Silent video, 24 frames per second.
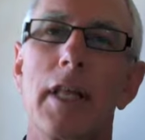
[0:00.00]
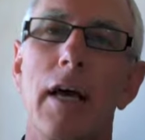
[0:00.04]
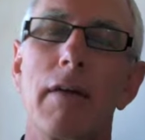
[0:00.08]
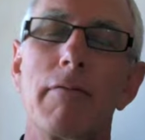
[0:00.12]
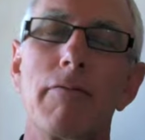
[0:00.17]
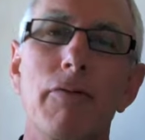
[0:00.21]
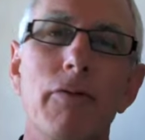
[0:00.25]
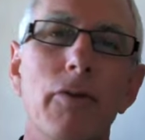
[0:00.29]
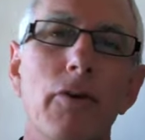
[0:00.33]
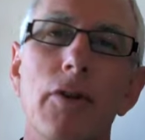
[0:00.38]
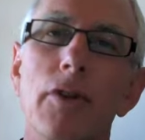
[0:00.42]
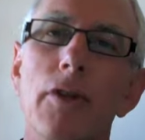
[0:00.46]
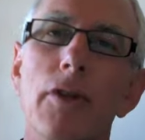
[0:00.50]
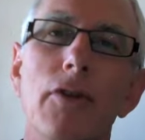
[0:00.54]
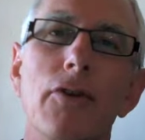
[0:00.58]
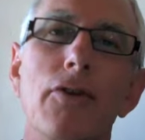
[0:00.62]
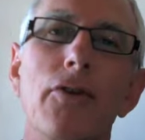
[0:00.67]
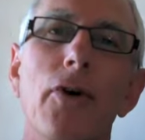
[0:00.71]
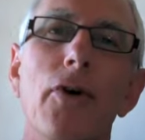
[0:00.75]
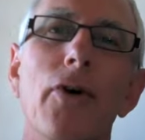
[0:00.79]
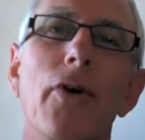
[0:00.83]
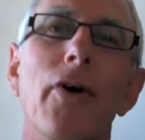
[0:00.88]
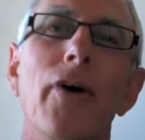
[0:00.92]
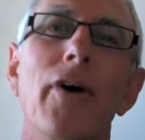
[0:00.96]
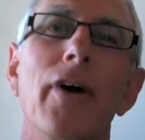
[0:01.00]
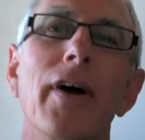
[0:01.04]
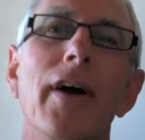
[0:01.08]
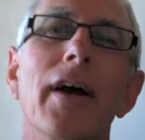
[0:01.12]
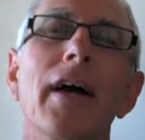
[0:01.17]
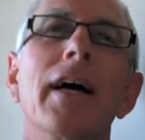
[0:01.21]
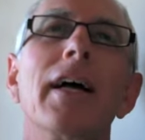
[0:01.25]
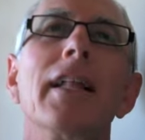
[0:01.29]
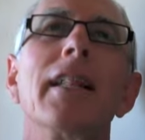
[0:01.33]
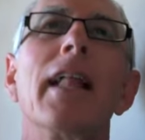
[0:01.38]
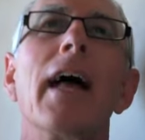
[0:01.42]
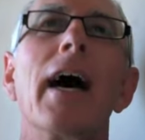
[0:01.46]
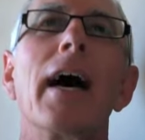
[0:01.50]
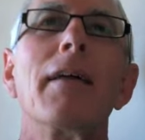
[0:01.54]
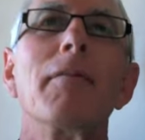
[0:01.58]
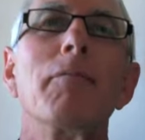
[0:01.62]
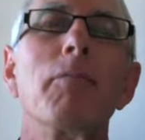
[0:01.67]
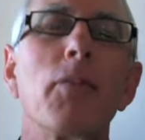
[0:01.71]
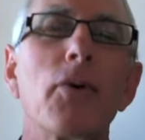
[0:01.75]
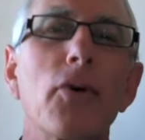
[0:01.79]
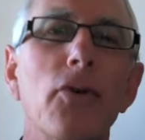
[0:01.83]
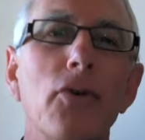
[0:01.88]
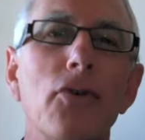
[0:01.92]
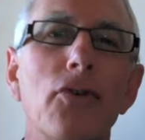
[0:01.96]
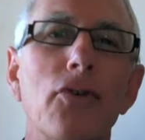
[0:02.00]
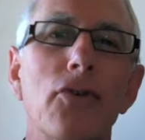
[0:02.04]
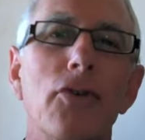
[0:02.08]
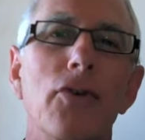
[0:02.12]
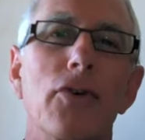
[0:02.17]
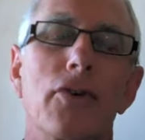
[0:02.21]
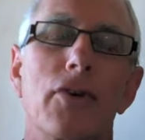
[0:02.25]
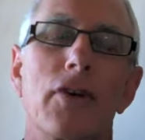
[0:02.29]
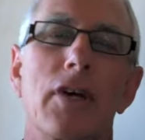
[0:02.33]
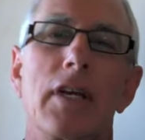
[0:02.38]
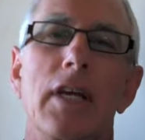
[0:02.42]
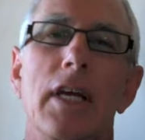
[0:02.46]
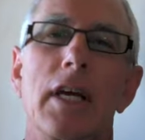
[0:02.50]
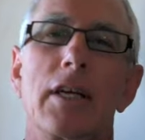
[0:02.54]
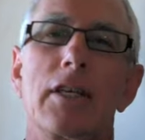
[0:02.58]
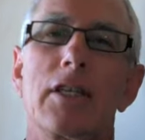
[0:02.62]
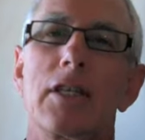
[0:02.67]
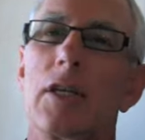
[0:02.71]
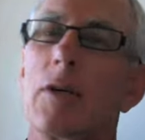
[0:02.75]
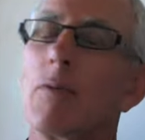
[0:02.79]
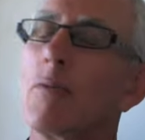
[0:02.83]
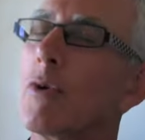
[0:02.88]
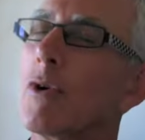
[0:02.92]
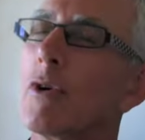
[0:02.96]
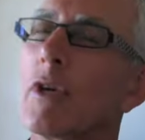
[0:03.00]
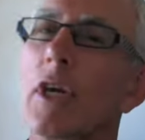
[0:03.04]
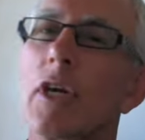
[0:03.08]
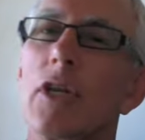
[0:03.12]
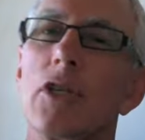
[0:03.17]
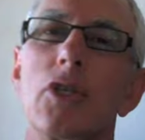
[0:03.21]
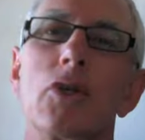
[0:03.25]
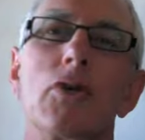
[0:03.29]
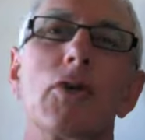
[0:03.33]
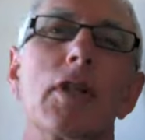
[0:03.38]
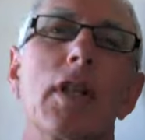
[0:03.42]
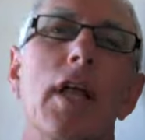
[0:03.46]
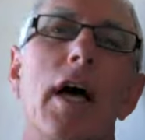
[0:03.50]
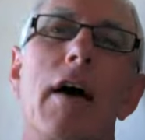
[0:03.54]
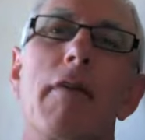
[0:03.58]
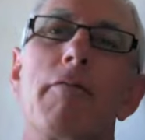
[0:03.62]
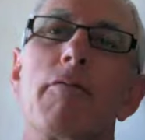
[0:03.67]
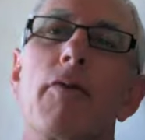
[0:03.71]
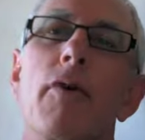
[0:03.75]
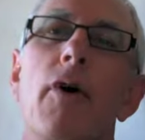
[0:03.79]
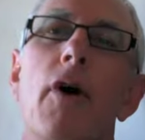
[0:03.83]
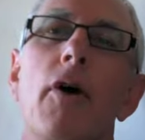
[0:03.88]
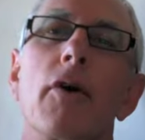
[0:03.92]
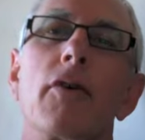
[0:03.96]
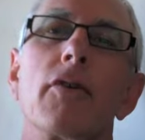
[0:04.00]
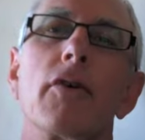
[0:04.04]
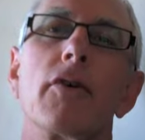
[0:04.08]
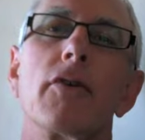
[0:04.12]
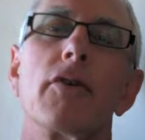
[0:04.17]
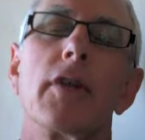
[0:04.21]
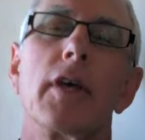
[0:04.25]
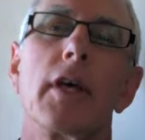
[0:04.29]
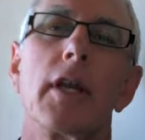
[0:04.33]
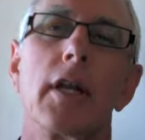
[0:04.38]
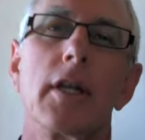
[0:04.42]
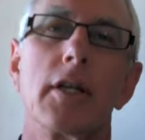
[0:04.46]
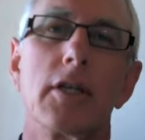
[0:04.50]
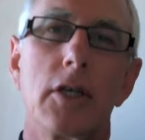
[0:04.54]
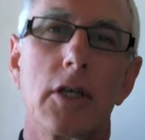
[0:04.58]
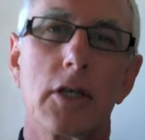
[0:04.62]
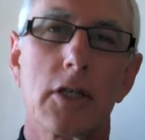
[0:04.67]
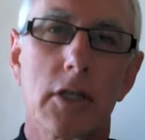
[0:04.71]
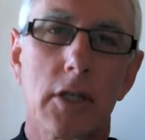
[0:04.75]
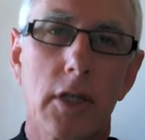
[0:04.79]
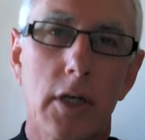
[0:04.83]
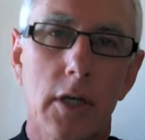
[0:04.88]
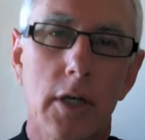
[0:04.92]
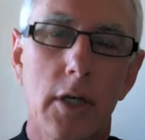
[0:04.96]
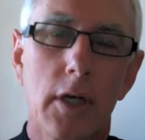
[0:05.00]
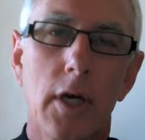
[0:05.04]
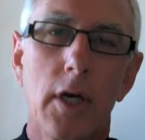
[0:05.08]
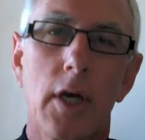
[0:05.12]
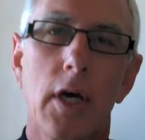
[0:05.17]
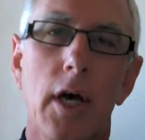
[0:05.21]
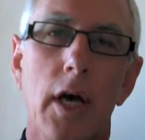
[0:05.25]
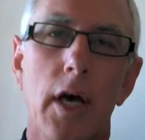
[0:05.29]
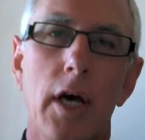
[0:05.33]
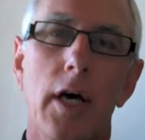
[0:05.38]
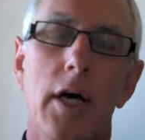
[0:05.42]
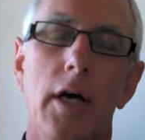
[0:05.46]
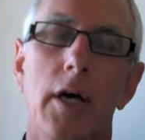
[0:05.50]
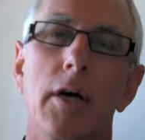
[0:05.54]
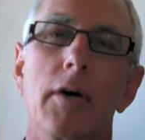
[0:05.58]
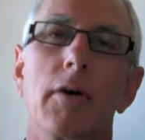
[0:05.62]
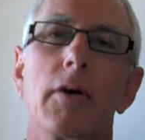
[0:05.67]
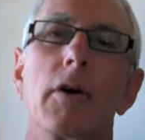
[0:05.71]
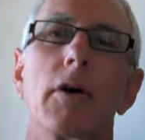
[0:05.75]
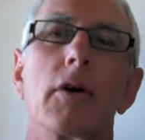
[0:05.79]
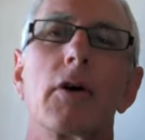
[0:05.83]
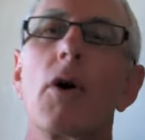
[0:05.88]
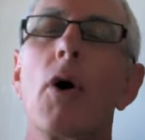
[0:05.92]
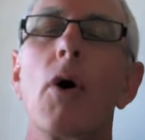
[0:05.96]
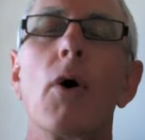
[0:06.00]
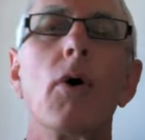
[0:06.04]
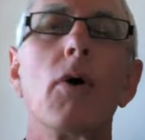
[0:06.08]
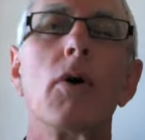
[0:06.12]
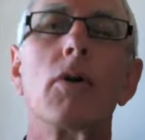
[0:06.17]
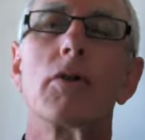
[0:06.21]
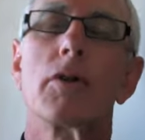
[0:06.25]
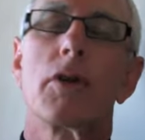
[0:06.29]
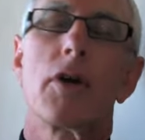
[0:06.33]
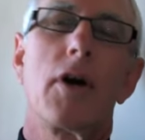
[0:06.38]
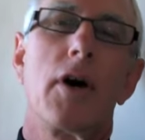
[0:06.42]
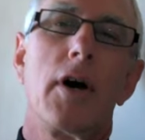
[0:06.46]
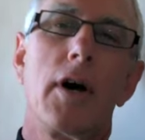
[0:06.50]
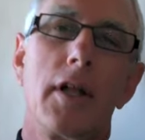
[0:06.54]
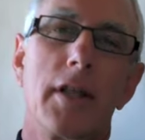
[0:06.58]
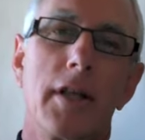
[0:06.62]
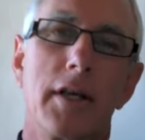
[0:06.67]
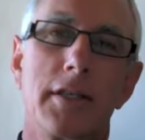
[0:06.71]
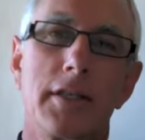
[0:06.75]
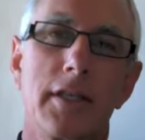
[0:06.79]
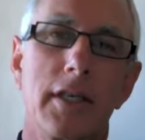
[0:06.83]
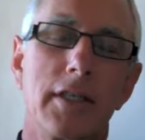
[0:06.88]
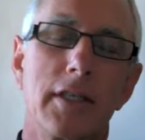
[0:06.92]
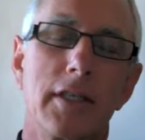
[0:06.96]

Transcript: foot in the door, that personal connection will get you a lot farther than just a cold call, as they